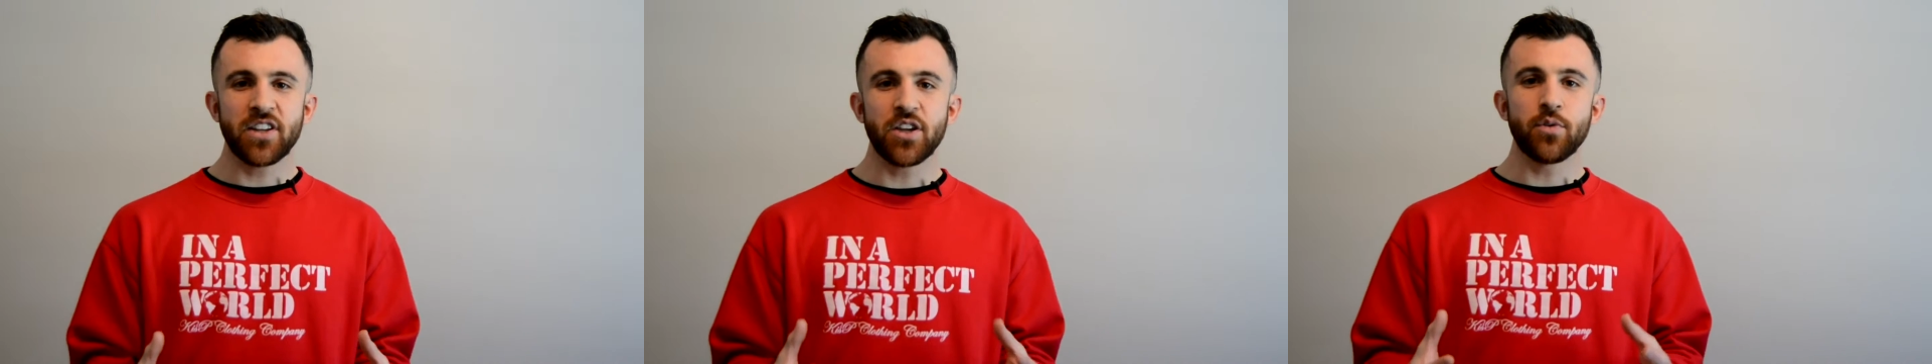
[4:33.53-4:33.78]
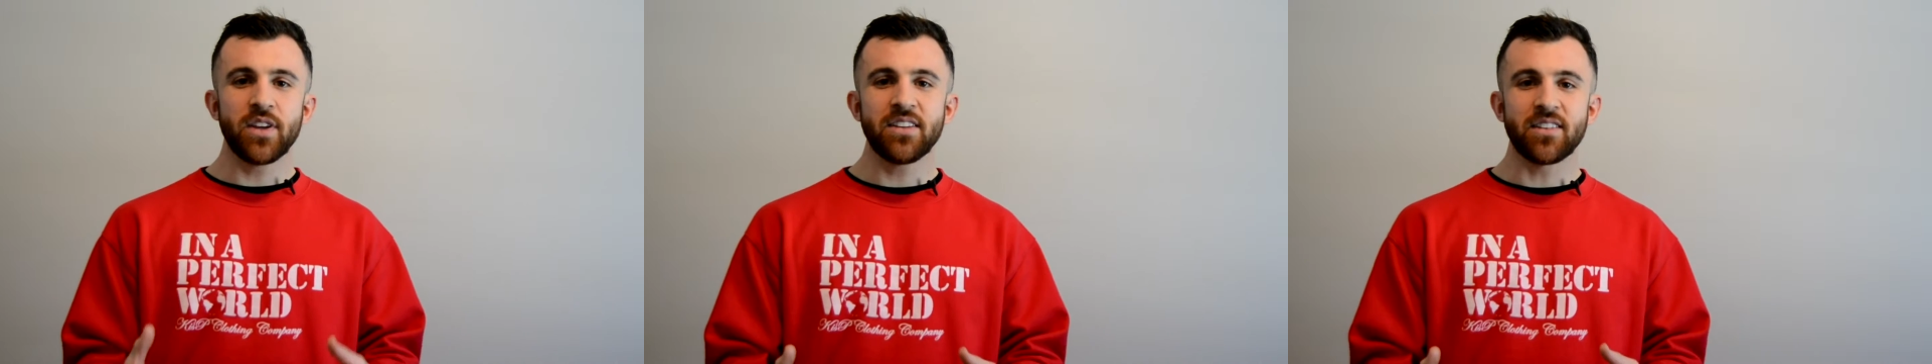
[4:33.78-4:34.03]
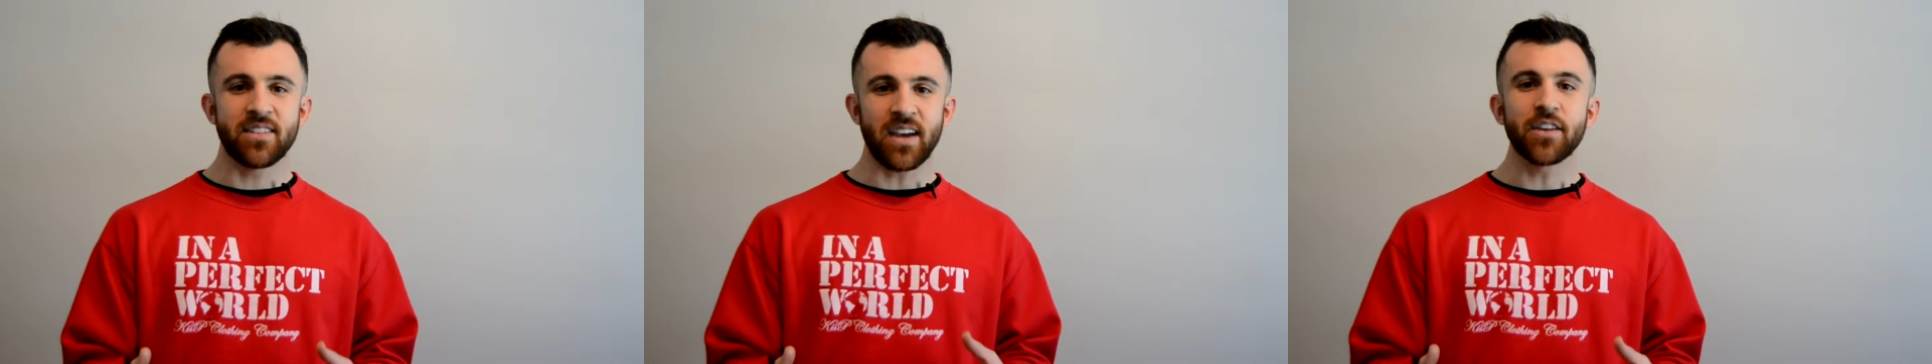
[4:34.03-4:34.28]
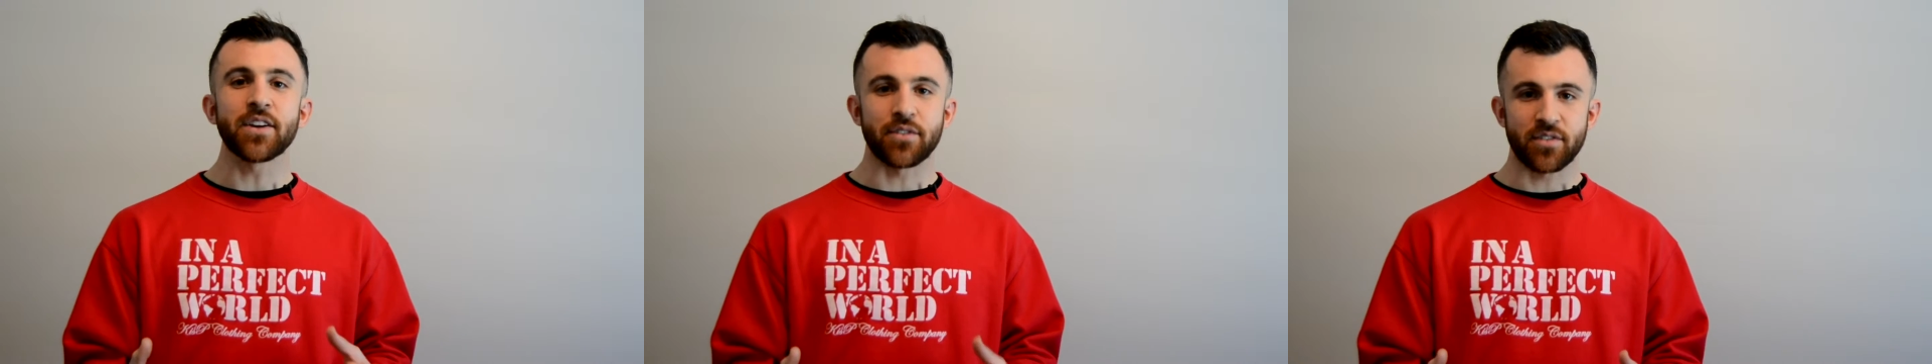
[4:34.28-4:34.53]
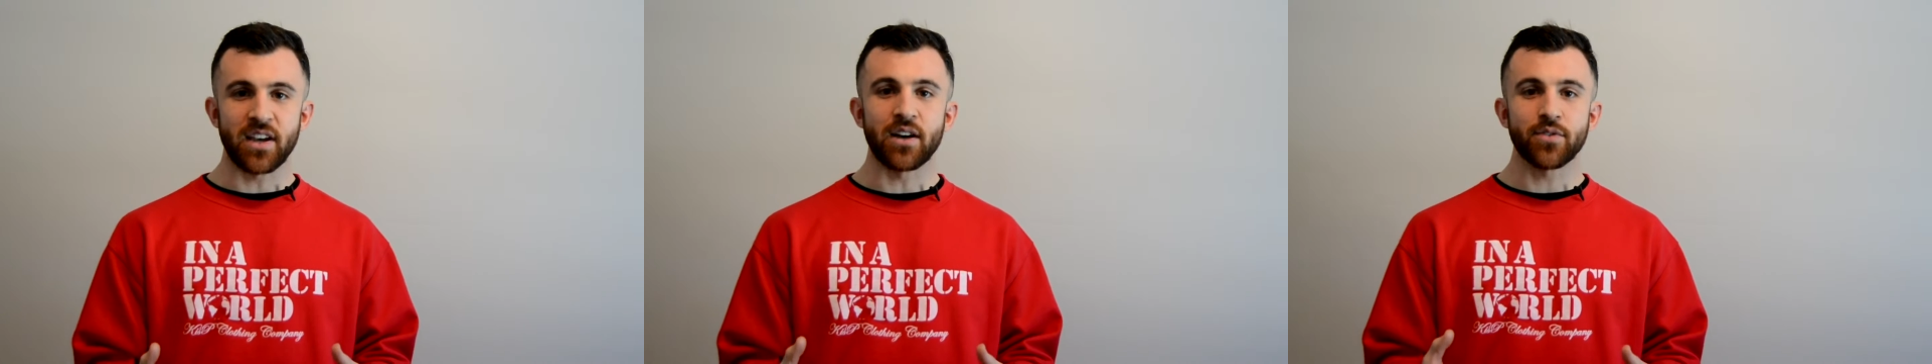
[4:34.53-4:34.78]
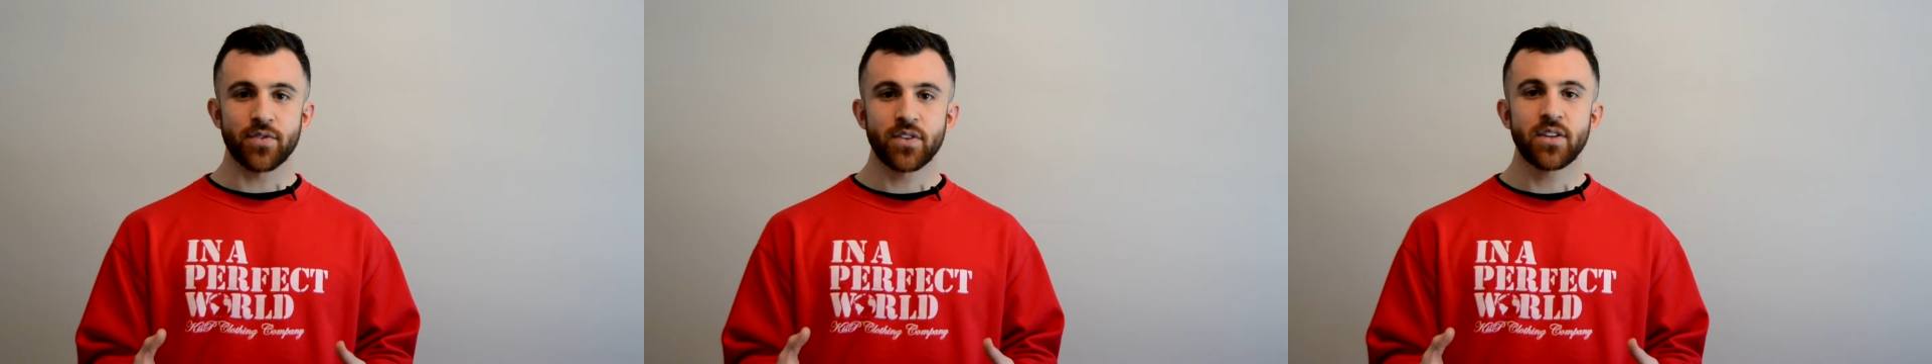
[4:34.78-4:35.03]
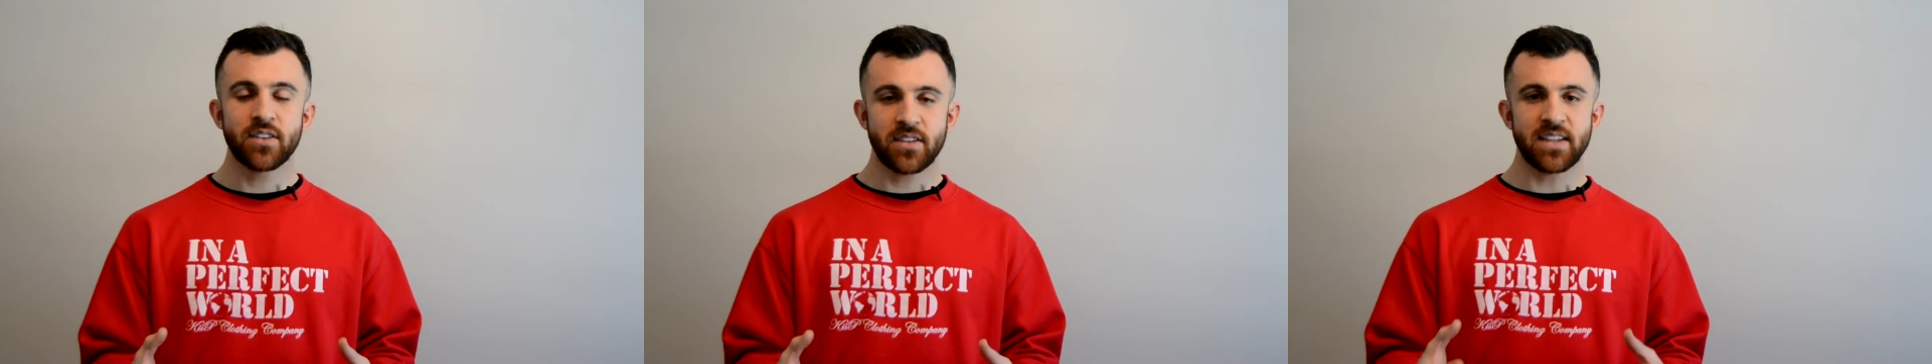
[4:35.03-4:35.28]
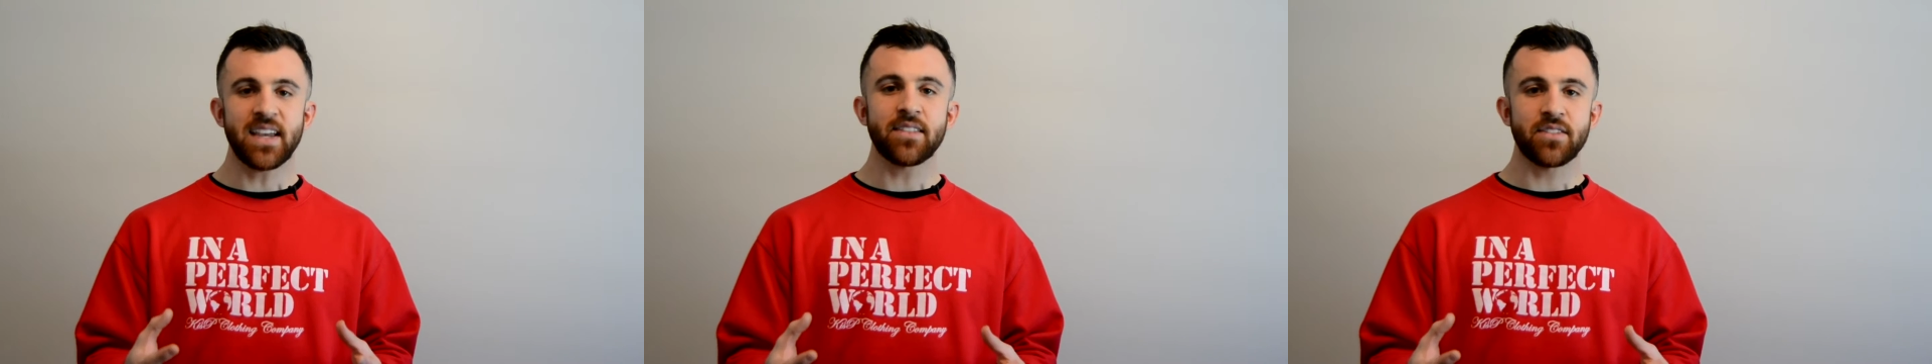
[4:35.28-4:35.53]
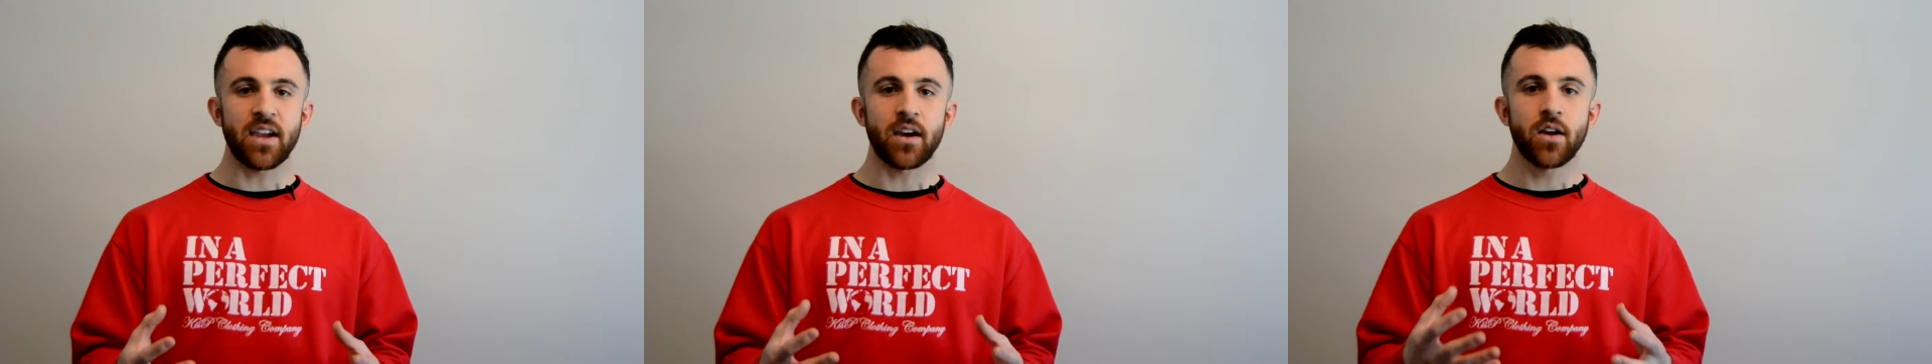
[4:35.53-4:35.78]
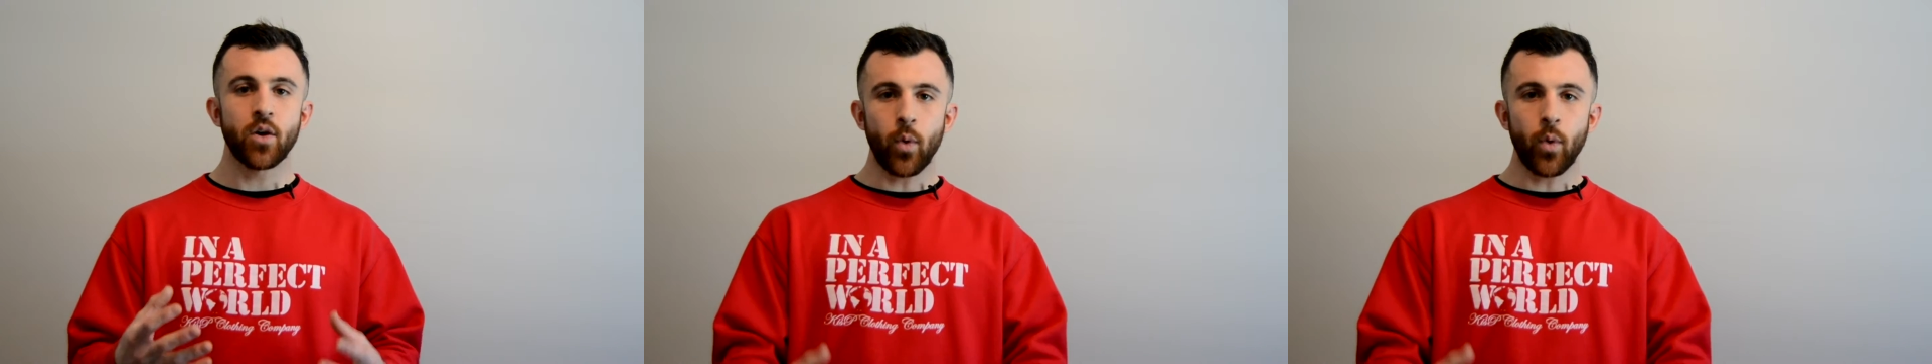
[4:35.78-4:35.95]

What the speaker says: you need to tell yourself to get there?